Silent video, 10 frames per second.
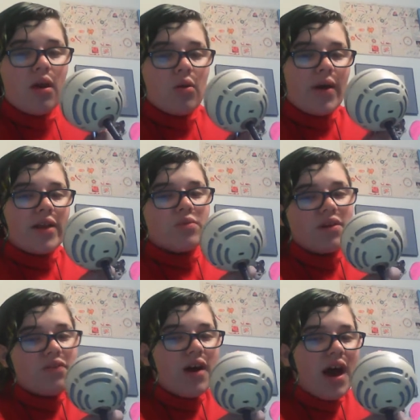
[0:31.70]
When we
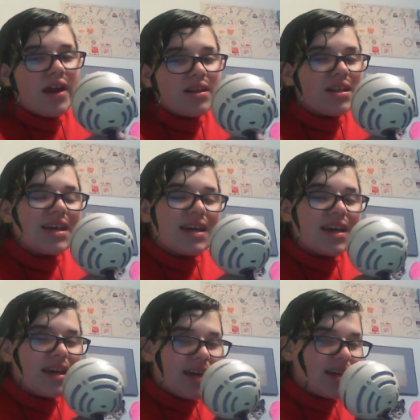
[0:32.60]

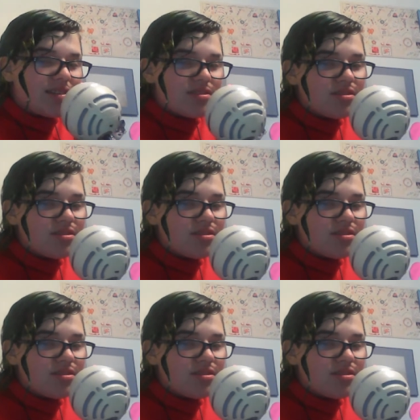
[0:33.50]
finally kiss